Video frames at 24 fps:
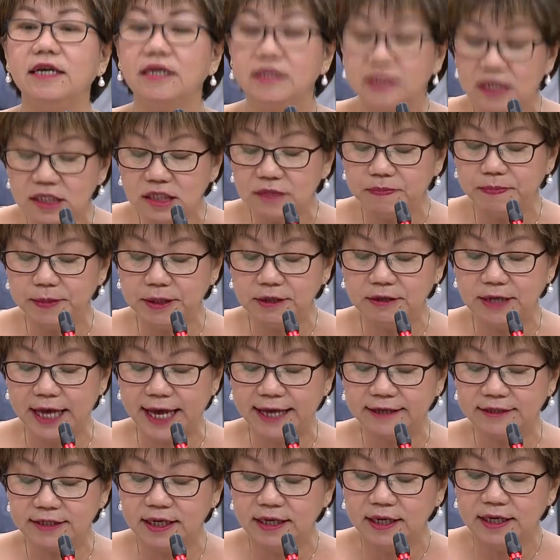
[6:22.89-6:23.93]
in this bill
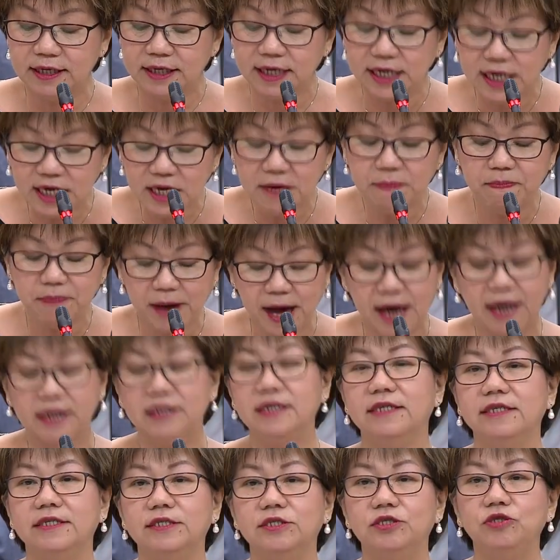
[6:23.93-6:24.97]
as key
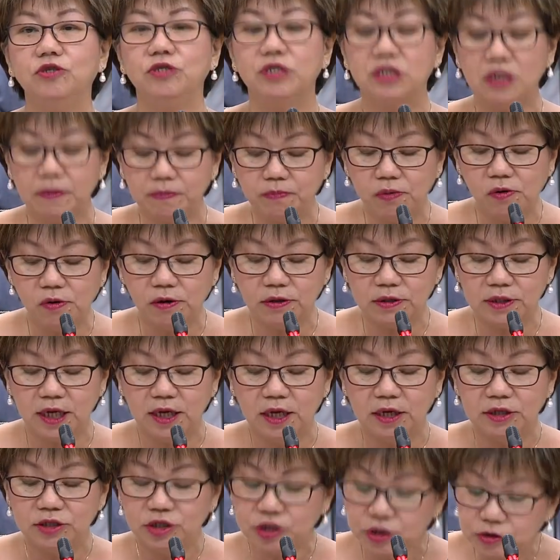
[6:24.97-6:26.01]
partners to support
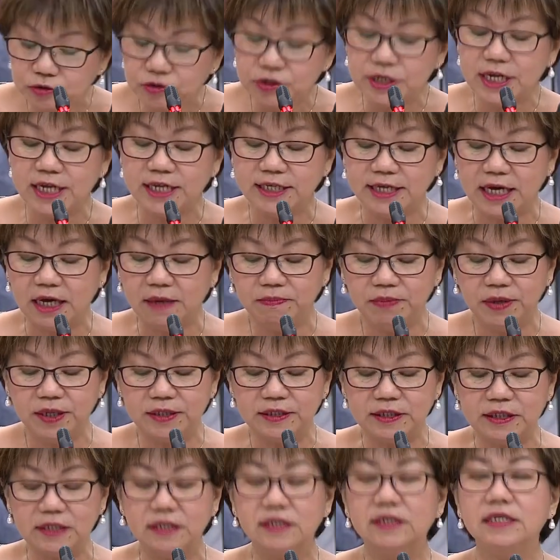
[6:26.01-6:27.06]
children and young
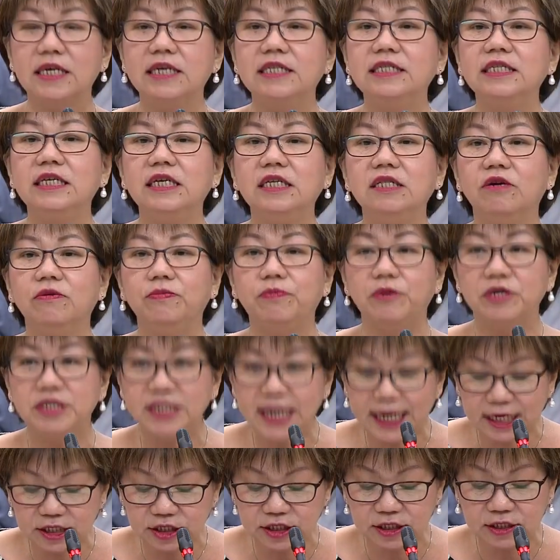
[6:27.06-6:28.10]
persons in need of
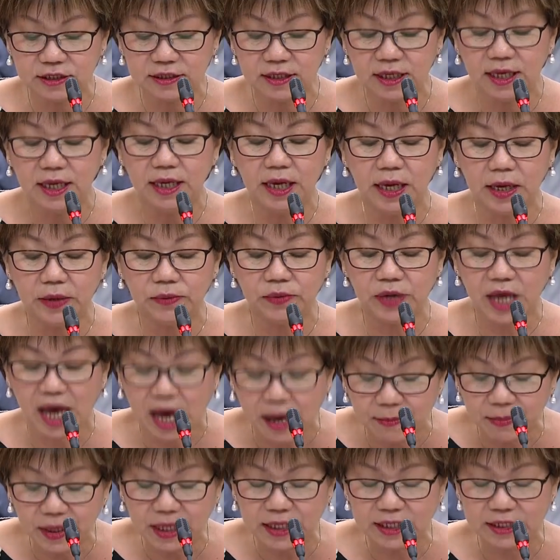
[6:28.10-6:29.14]
protection and
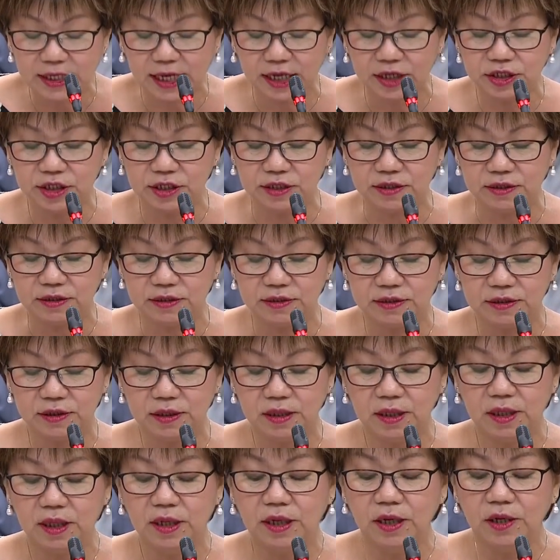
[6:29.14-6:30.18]
rehabilitation.
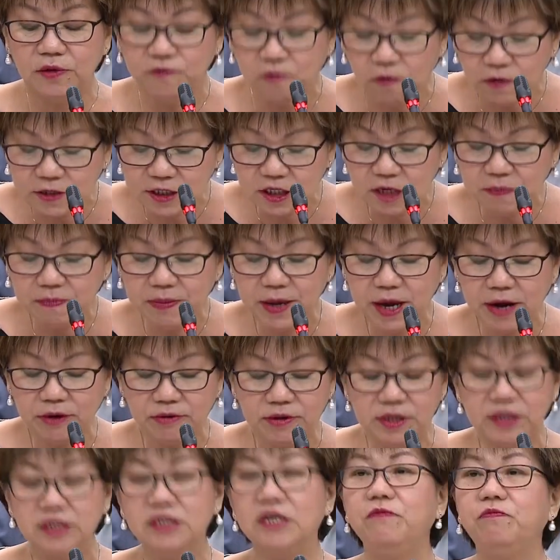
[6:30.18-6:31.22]
Foster
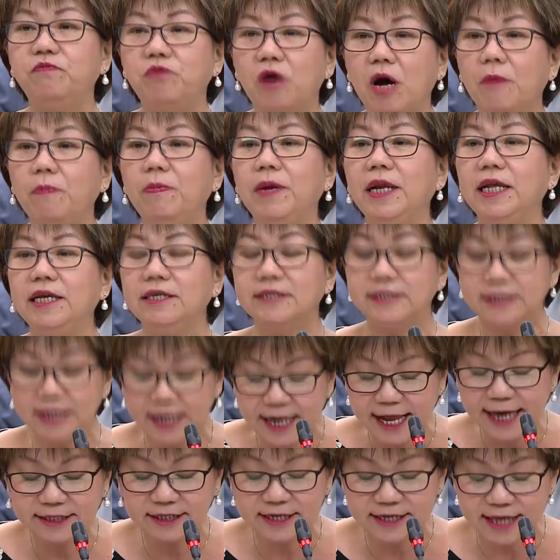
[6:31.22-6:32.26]
parents, if properly
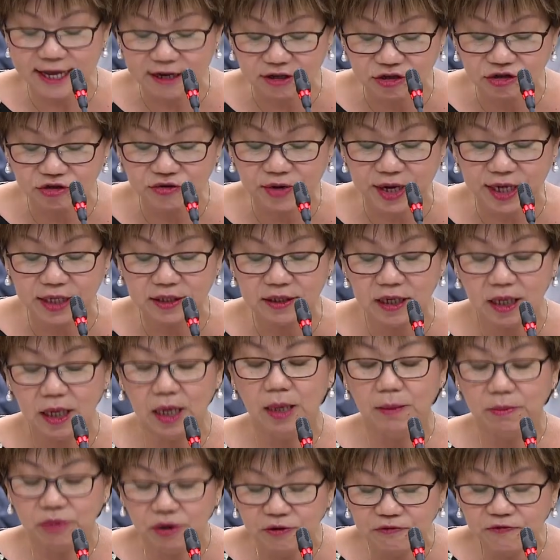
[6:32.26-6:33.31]
selected and trained,
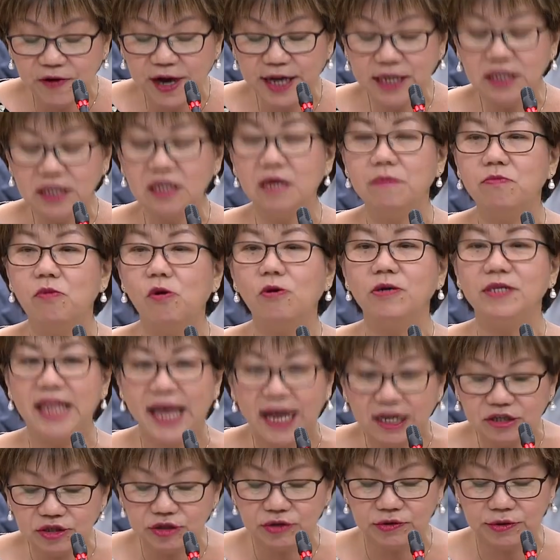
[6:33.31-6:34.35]
provide a more
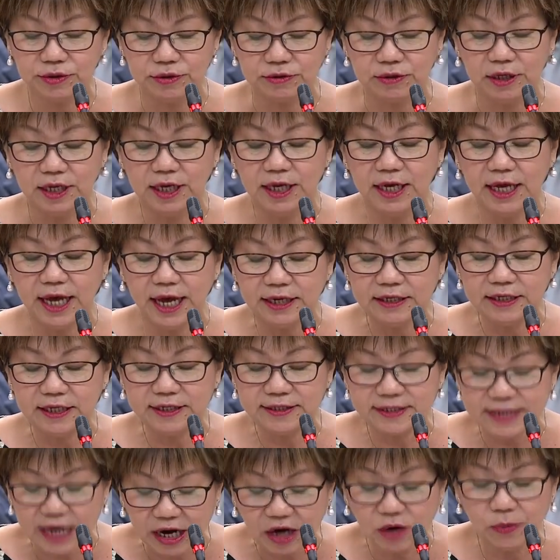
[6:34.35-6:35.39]
natural and
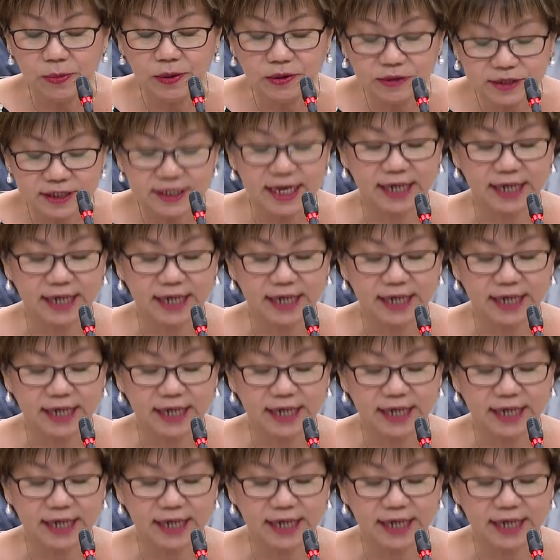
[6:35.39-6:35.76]
desirable